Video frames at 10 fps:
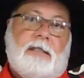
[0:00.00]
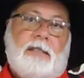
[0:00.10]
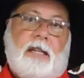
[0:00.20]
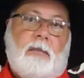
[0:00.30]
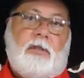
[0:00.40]

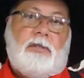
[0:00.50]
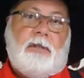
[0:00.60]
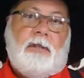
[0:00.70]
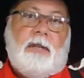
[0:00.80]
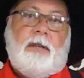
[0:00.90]
coming
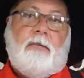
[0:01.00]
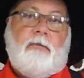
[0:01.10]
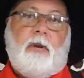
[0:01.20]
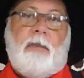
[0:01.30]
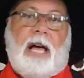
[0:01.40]
to you
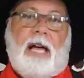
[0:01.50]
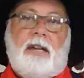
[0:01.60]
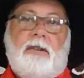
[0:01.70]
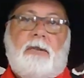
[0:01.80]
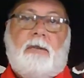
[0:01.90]
from
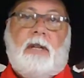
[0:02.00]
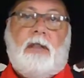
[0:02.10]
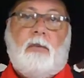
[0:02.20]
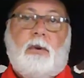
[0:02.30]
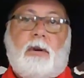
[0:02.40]
High Noon
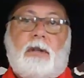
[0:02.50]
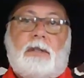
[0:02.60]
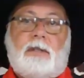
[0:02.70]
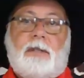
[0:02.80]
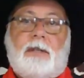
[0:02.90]
Leatherworks,
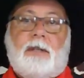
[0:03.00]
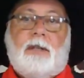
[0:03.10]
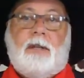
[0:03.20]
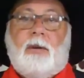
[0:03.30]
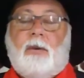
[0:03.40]

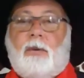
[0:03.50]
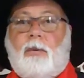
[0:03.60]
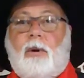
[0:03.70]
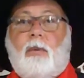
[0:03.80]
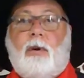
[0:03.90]

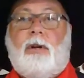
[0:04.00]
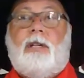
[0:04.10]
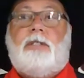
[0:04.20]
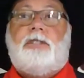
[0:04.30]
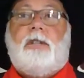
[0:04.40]
where we're
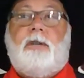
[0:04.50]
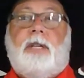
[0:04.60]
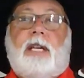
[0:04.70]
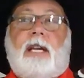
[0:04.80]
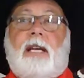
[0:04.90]
going to show
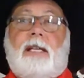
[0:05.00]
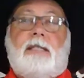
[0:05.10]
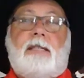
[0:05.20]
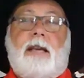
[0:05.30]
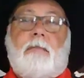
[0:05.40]
you
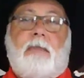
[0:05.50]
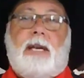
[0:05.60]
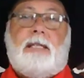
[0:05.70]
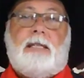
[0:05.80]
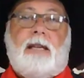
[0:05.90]
step
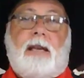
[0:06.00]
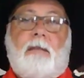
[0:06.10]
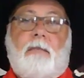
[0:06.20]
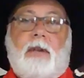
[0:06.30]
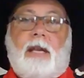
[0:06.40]
by
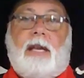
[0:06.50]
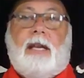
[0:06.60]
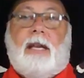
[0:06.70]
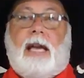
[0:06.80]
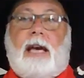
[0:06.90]
step
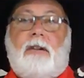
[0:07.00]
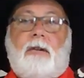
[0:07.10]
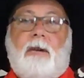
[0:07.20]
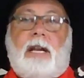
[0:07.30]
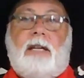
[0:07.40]
how to
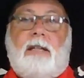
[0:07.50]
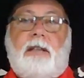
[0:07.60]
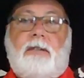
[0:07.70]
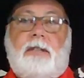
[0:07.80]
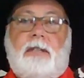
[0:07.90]
create
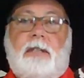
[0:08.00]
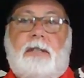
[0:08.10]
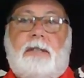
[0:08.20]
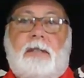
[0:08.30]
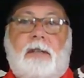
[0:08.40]
leather
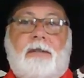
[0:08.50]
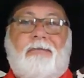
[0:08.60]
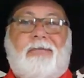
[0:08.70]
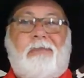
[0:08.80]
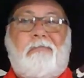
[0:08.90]
goods
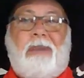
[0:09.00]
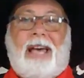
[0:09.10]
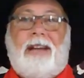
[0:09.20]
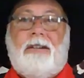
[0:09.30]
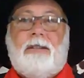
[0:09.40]
from
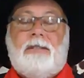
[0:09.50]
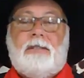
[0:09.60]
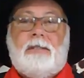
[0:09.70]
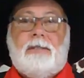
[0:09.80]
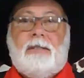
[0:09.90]

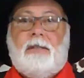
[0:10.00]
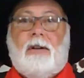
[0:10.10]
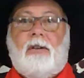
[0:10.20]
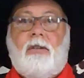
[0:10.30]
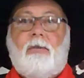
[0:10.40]
patterns
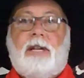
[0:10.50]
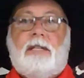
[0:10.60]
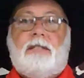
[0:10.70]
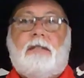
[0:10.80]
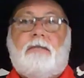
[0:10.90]
all the way
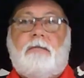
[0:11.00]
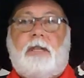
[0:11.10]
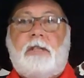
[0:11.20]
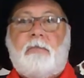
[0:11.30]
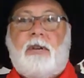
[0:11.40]
to the
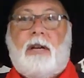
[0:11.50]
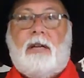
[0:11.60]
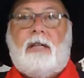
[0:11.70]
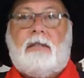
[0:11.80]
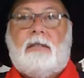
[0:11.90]
finished
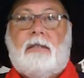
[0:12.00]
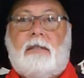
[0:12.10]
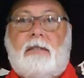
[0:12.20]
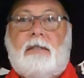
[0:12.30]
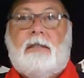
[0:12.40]
product.
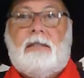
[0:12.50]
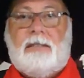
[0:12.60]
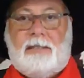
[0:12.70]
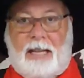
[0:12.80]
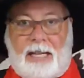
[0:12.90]

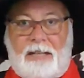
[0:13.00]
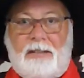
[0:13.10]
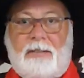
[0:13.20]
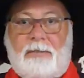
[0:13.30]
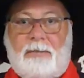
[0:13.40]
Stay tuned.